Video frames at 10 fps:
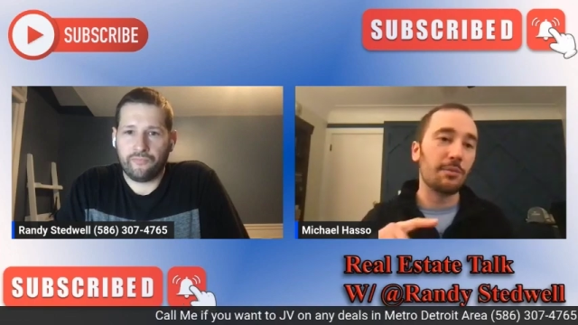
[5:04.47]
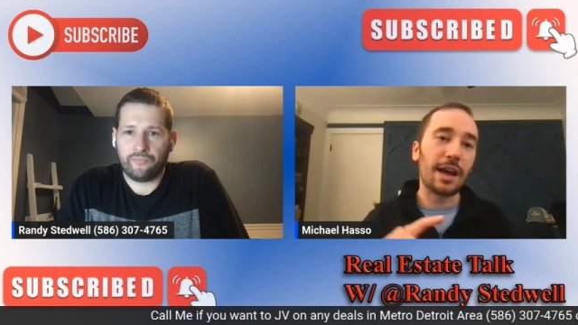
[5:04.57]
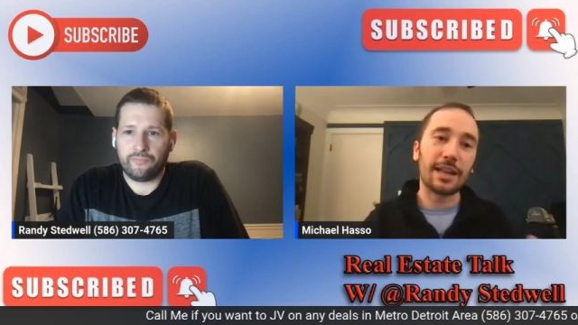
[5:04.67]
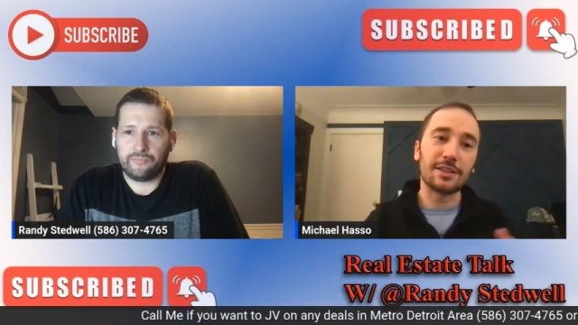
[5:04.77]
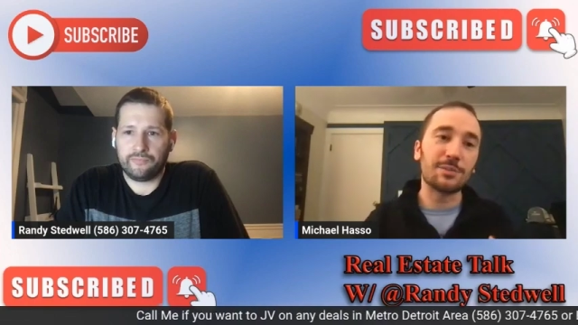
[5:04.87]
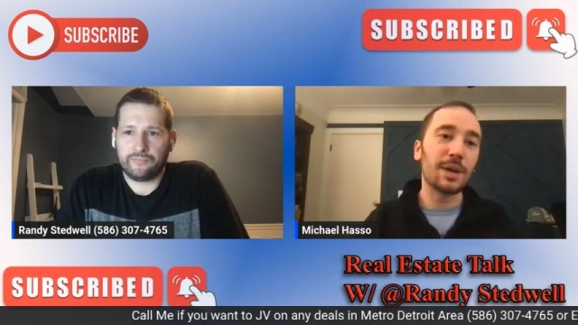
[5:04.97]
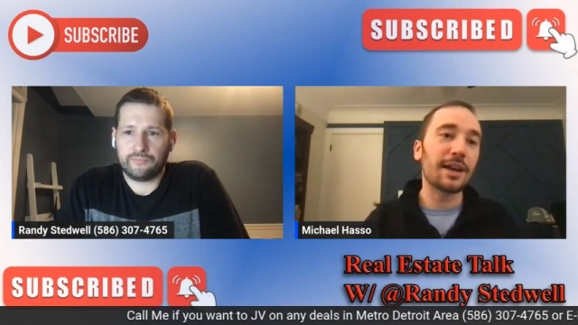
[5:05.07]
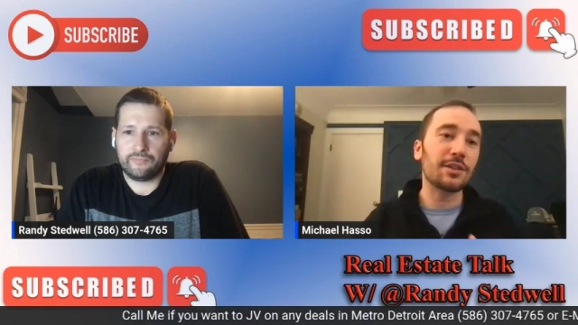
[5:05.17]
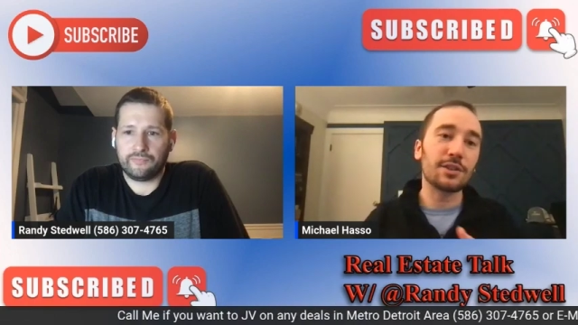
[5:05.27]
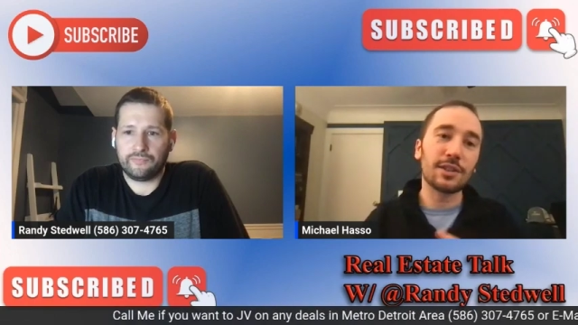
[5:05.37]
Speaker 1: my
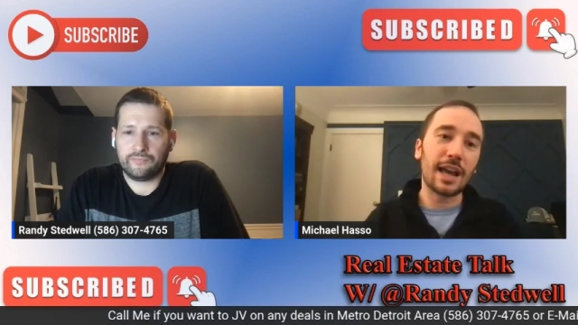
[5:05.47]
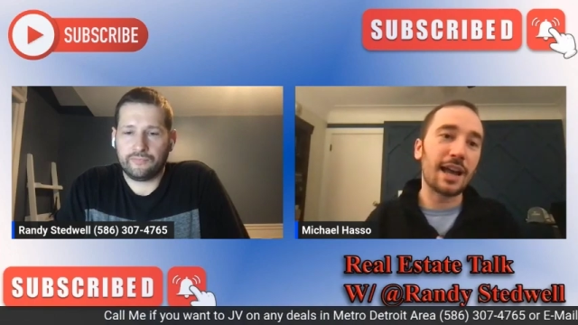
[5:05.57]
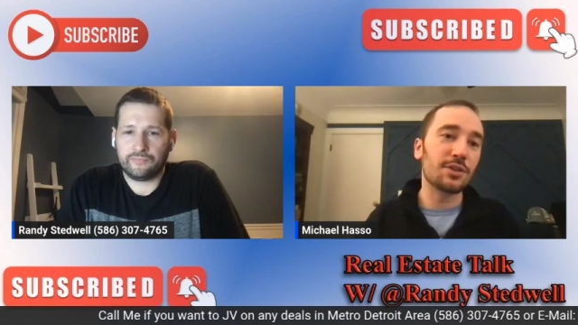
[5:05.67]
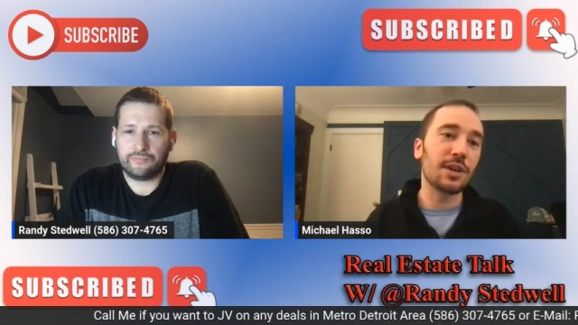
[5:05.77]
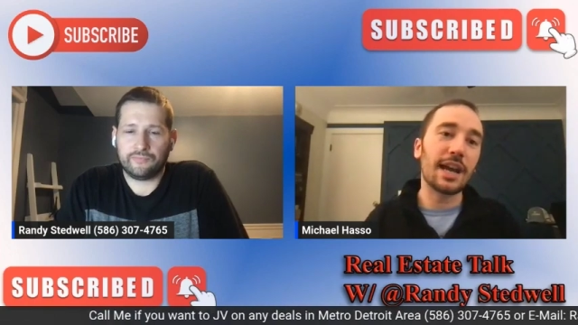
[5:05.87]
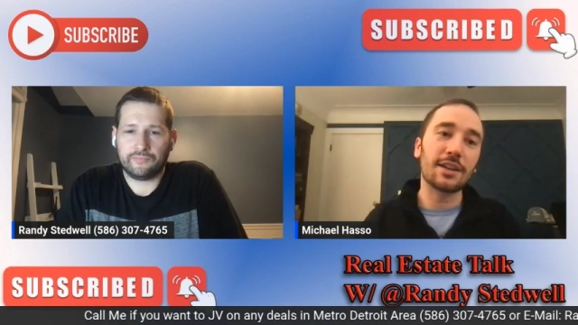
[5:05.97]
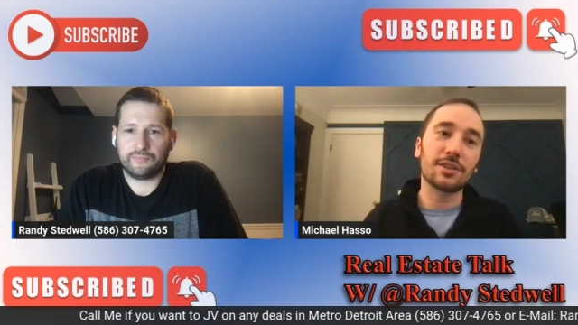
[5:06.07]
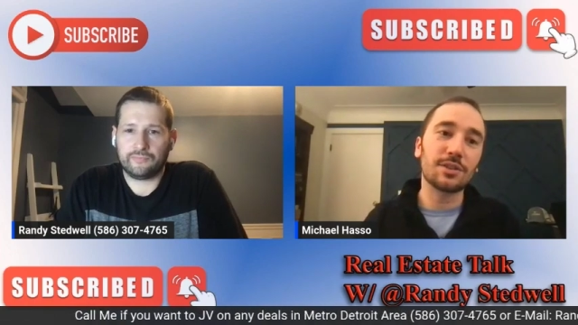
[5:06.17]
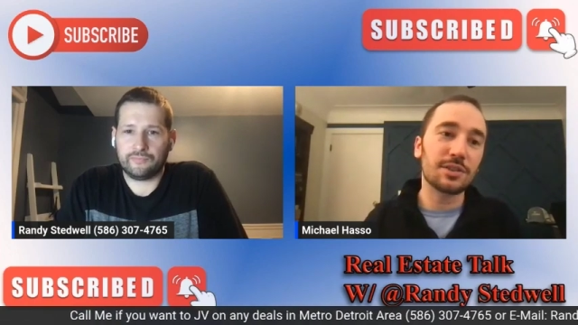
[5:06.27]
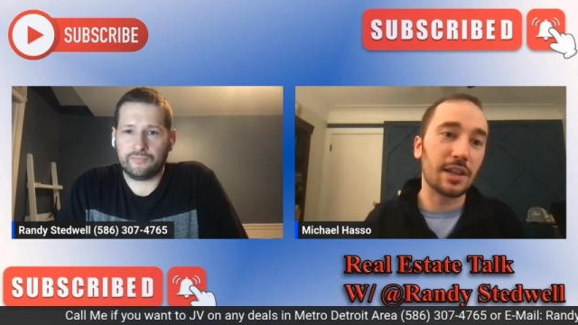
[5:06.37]
inspector,
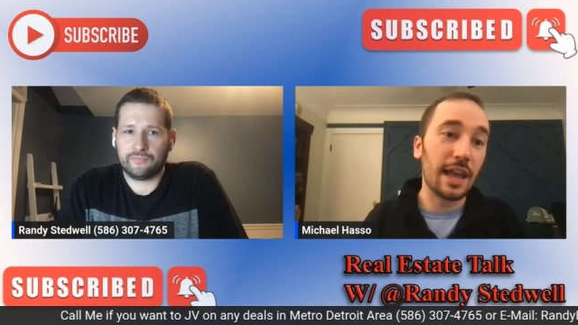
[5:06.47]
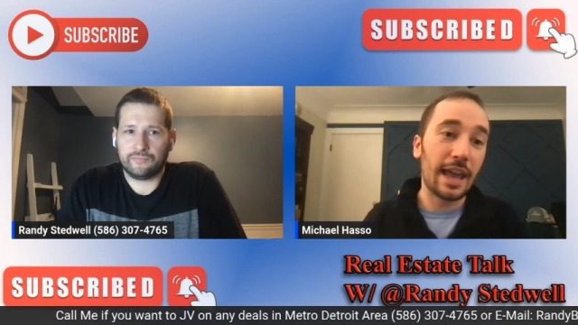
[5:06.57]
contractors,